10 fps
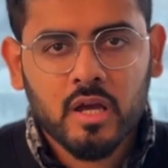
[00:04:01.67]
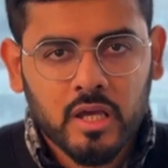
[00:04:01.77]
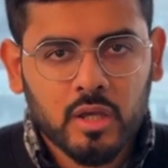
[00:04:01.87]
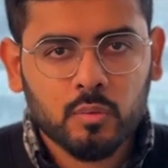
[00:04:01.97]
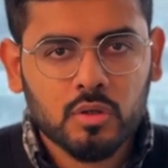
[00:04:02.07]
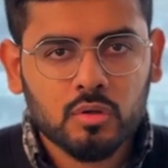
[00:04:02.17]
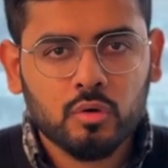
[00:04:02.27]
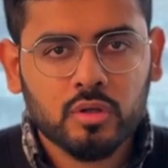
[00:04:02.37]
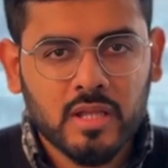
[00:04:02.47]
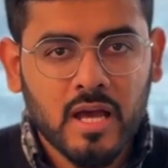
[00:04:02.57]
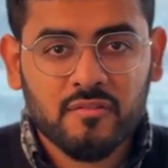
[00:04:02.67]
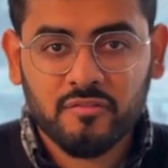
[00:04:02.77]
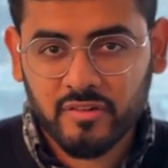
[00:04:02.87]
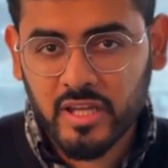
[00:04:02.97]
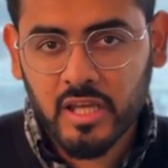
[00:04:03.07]
even though they are
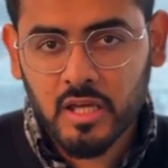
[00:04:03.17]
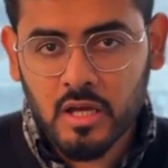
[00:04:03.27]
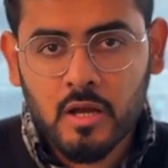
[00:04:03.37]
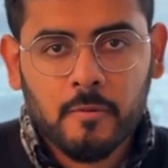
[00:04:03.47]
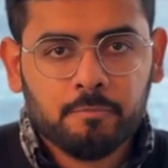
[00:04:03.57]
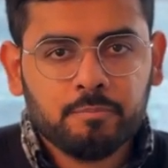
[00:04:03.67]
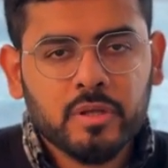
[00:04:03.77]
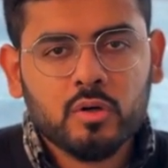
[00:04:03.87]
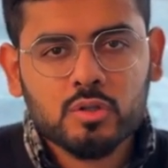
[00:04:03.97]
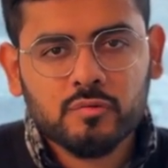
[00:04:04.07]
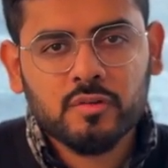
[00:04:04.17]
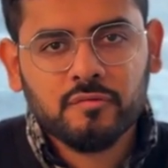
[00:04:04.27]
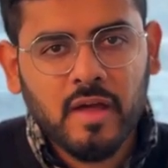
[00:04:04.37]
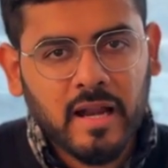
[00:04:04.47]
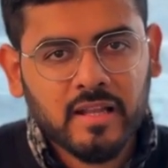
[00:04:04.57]
free, because of the
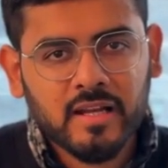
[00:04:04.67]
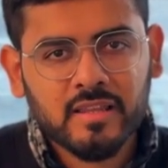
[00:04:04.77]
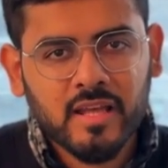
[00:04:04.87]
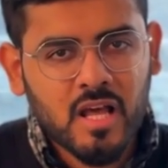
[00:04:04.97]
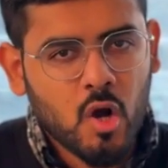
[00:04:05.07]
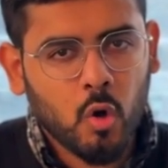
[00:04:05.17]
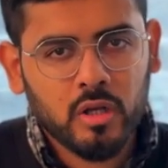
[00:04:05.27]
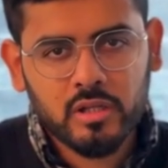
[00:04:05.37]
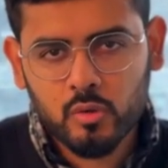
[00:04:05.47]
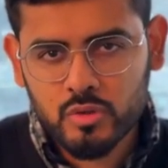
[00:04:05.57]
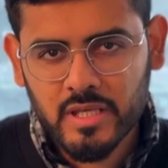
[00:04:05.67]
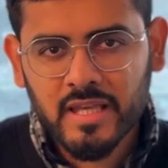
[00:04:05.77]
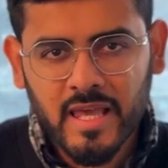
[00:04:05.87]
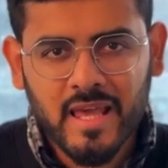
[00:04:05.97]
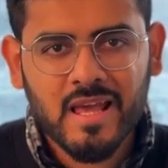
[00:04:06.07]
fact that they are all using
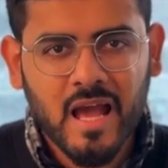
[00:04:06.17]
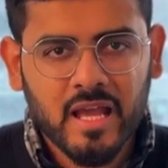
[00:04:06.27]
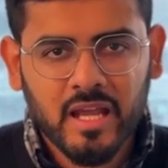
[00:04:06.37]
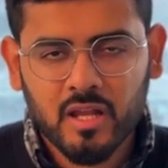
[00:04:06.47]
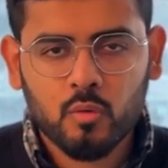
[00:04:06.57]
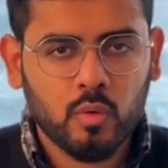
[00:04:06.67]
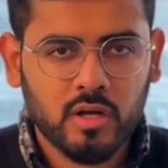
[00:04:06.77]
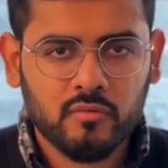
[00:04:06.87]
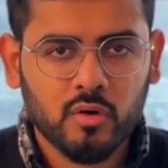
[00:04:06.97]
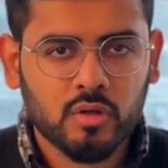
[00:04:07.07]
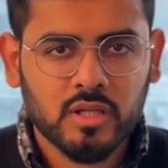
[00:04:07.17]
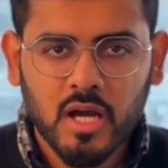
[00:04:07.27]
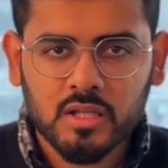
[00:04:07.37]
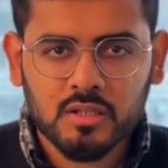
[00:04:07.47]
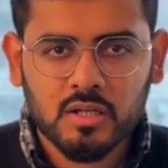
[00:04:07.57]
AI in one way or the
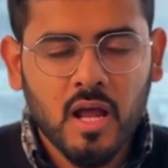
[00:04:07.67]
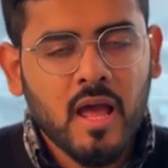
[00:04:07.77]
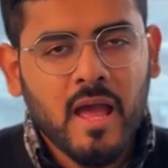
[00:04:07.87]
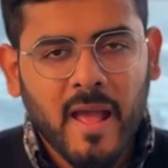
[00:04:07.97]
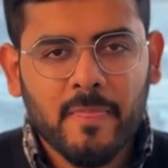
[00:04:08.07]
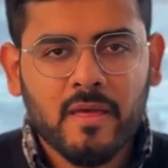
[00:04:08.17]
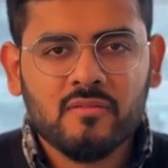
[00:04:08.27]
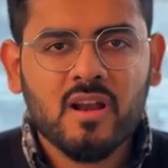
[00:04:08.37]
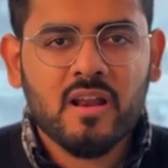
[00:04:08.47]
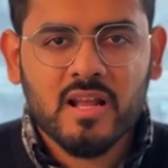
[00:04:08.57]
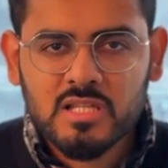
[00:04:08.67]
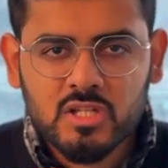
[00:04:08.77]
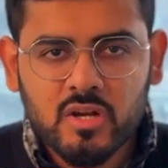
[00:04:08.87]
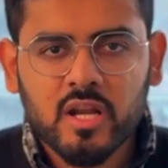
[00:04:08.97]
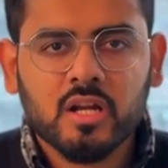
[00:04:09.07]
other, and they will
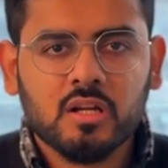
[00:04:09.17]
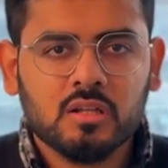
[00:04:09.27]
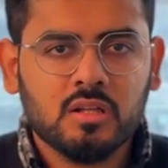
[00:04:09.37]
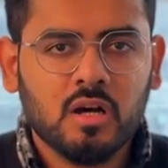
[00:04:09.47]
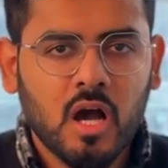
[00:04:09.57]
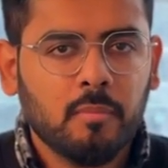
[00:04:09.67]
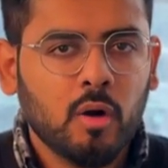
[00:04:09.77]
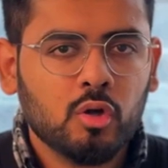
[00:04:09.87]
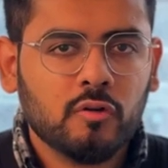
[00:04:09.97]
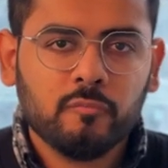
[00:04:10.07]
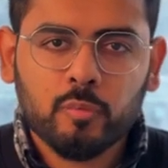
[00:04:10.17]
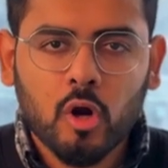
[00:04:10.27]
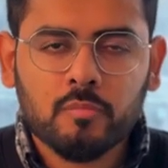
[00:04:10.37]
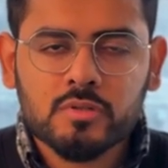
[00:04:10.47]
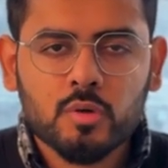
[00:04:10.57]
restrict the amount of
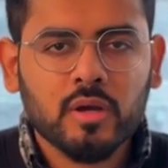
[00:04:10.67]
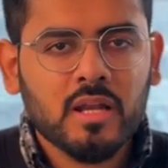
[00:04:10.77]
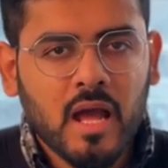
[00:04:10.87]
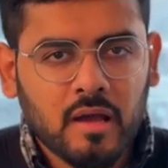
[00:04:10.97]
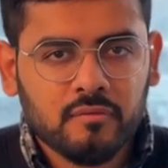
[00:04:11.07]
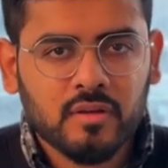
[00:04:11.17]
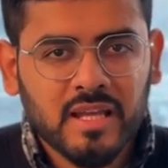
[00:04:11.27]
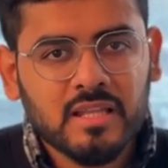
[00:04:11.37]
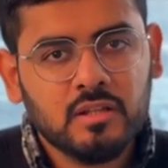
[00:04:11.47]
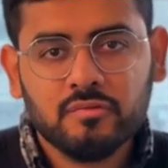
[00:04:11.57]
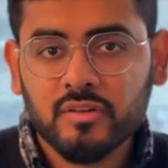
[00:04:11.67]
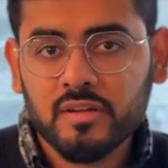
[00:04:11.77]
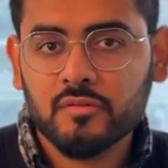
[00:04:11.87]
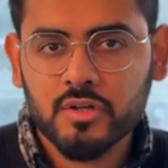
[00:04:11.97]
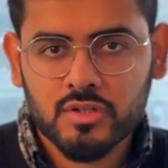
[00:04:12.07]
prompts you can have in the free
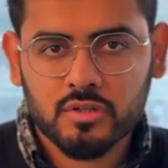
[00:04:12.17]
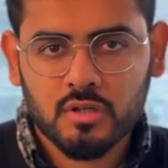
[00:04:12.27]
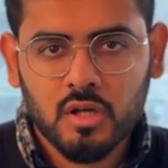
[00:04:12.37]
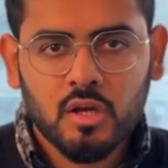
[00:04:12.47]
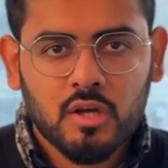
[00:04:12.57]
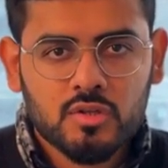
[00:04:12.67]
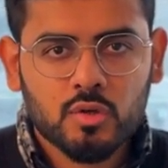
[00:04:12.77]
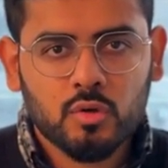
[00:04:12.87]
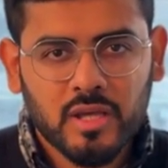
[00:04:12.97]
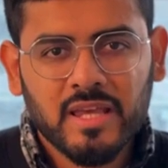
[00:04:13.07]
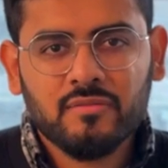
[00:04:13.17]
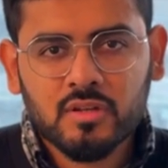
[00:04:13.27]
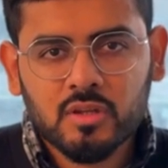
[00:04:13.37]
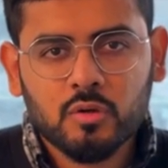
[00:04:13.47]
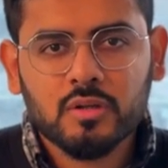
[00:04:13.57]
version. So even
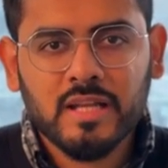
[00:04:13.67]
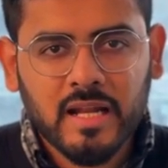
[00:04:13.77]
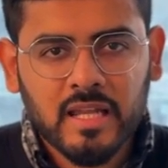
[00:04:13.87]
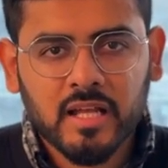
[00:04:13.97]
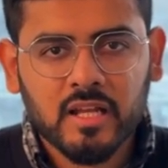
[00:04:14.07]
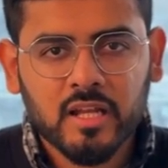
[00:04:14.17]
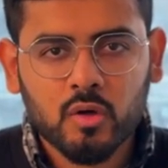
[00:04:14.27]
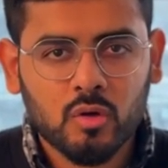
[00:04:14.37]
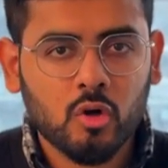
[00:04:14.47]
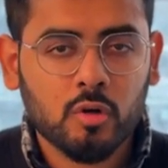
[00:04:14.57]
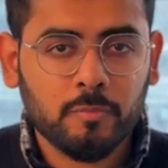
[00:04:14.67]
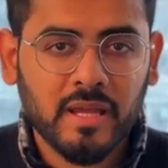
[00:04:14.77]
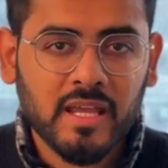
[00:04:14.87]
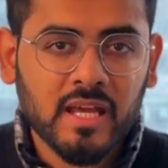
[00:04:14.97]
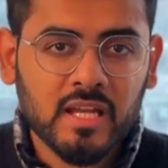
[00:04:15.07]
though technically you're not
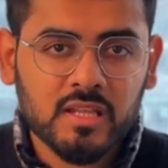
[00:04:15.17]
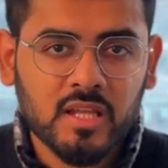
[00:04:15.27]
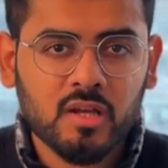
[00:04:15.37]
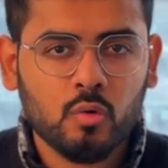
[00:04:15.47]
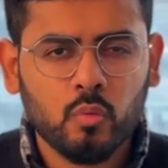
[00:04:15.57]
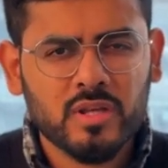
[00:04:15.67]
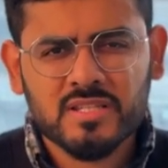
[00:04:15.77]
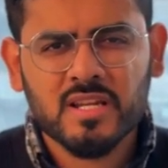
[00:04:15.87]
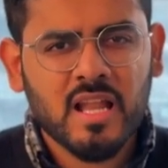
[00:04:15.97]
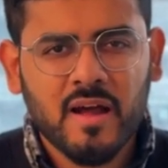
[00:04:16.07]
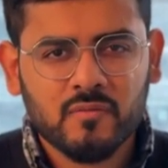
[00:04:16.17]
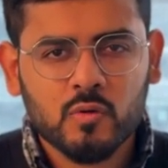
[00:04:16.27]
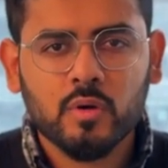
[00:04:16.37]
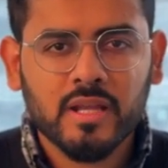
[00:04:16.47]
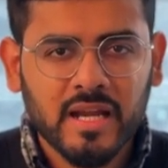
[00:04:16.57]
paying anything, we still have to
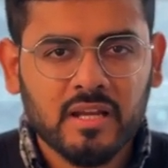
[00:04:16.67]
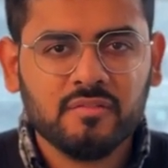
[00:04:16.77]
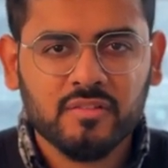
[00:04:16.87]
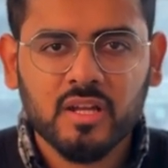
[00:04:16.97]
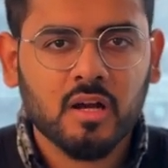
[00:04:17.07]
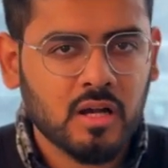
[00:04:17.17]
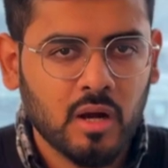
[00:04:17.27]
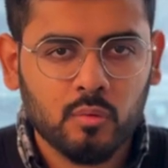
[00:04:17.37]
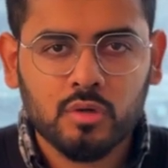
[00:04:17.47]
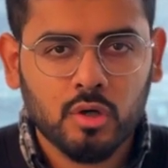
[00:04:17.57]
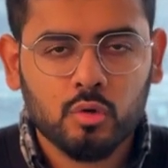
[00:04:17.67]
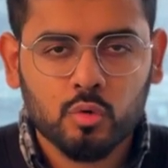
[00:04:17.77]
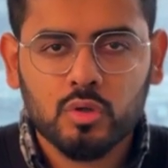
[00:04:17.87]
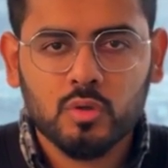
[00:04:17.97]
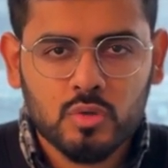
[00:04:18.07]
create a free account to
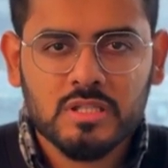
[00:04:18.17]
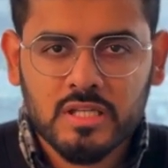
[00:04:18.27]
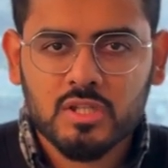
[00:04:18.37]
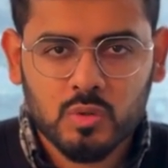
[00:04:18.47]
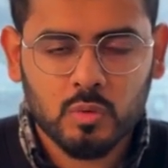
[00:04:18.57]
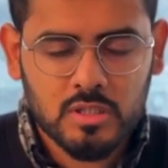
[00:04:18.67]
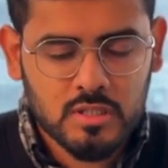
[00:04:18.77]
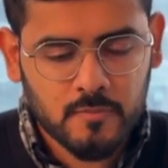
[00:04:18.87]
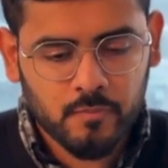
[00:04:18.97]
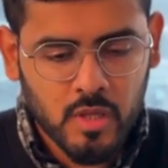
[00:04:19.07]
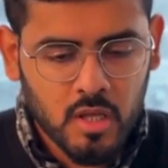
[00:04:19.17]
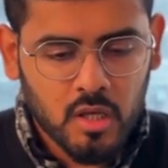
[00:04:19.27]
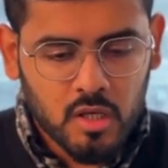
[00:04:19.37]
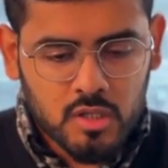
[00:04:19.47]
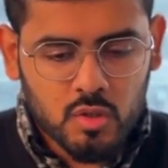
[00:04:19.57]
use these tools.
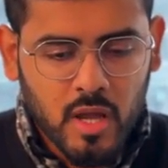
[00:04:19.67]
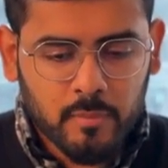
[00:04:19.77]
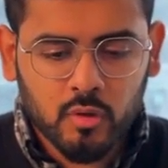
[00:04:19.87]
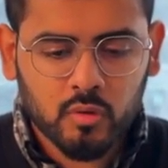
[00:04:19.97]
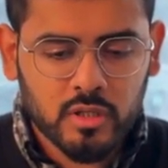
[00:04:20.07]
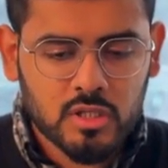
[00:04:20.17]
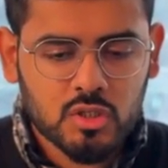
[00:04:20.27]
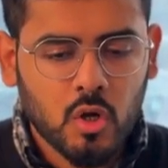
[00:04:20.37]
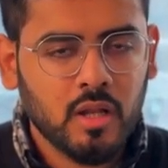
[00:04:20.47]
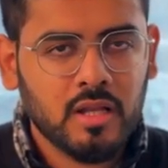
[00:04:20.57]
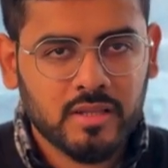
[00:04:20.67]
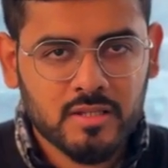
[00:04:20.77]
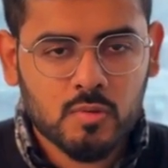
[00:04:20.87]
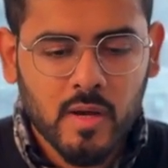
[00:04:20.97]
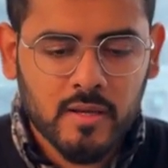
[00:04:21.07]
So I'm going to install this
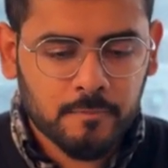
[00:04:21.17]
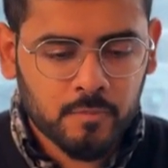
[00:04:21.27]
one,